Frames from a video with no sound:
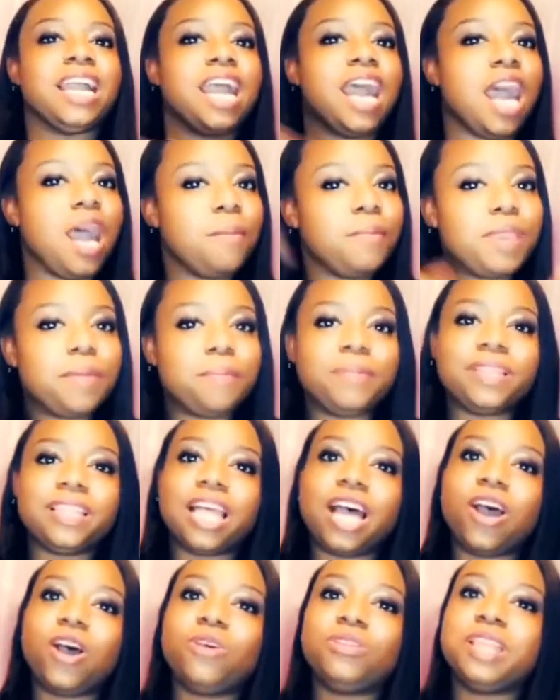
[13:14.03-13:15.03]
comment
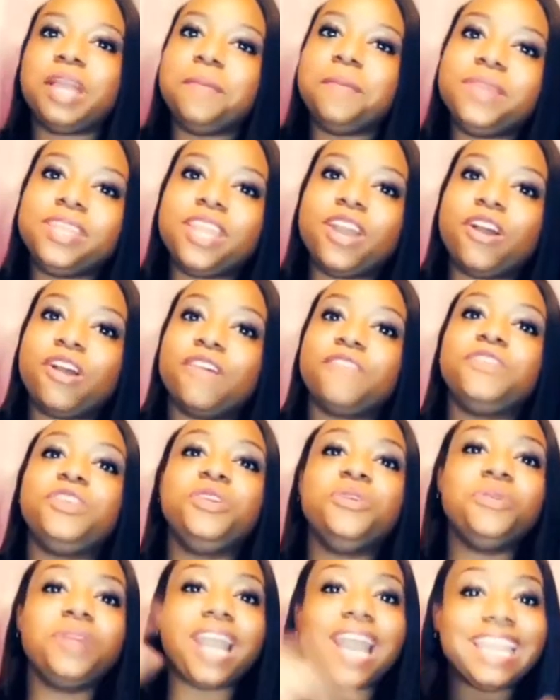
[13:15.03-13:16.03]
below, let me know if
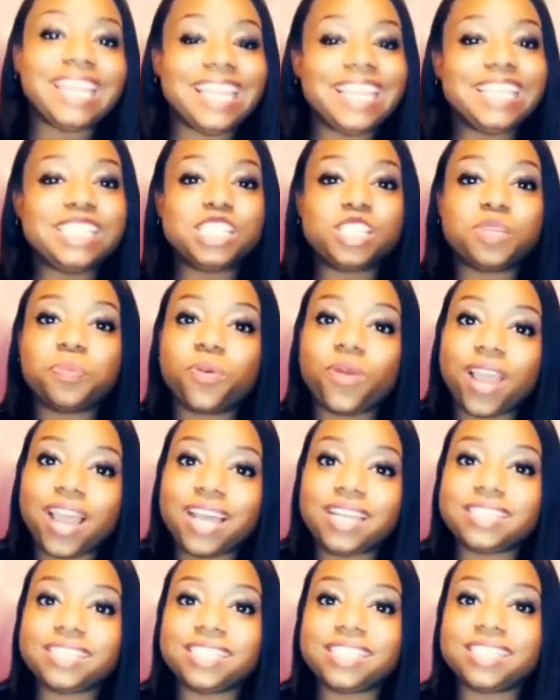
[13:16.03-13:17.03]
you got any
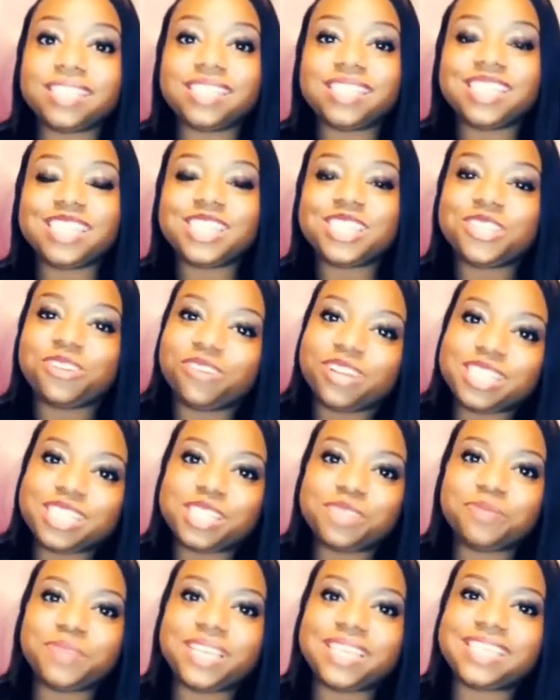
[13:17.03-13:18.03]
surprises this
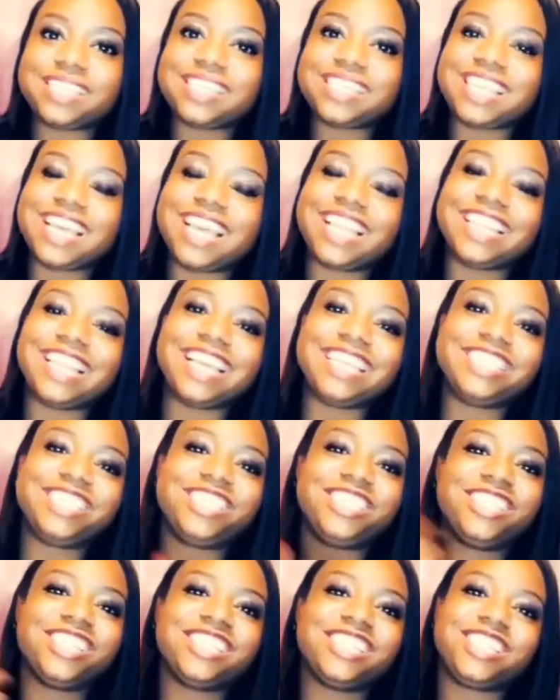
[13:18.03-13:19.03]
Christmas.
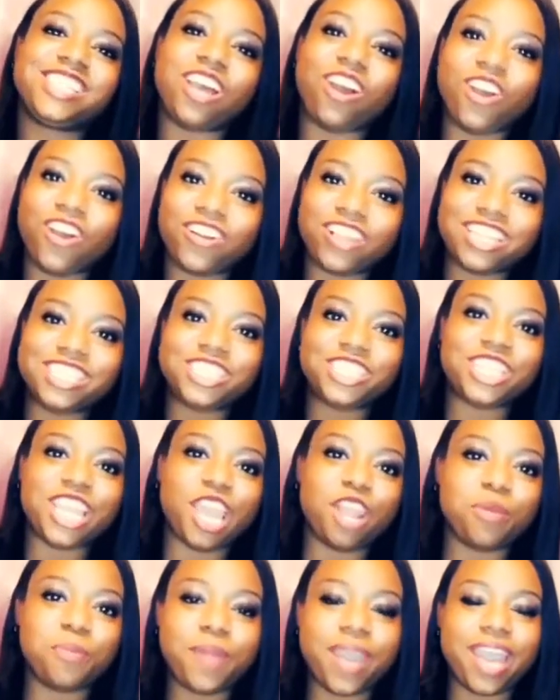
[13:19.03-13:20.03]
Let's just talk and
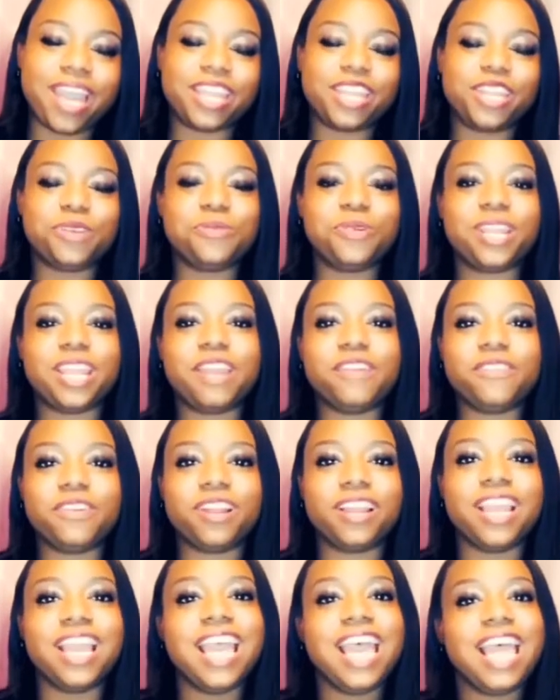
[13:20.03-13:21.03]
chat about it or
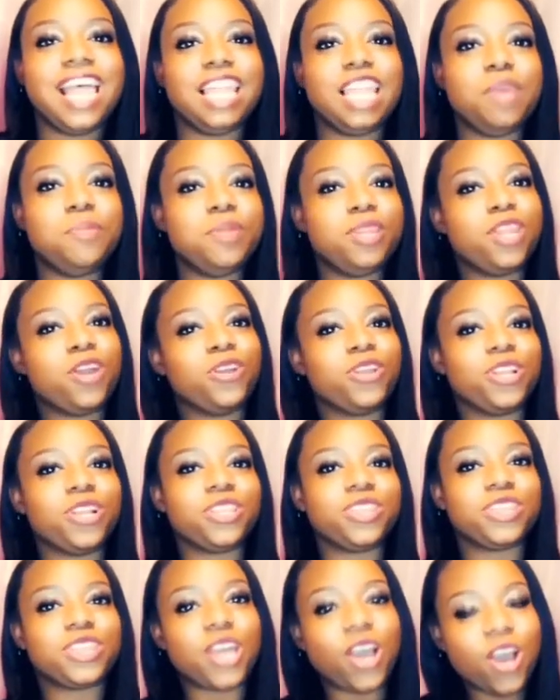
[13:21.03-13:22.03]
whatever. Let me know
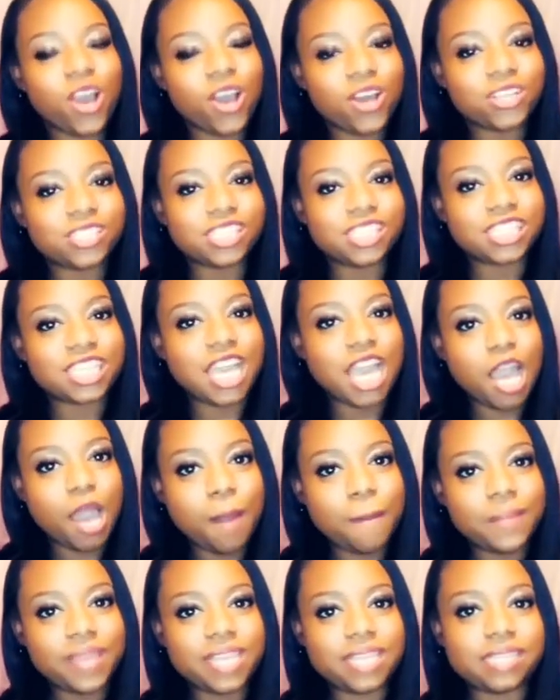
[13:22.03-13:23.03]
your thoughts,
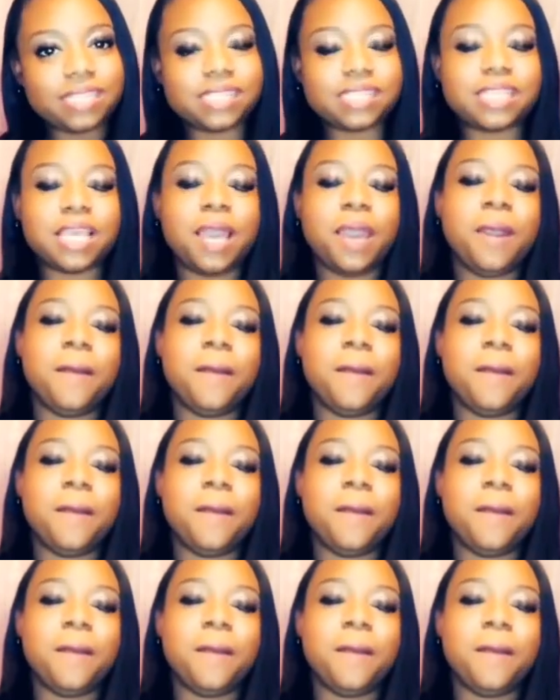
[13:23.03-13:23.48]
comments.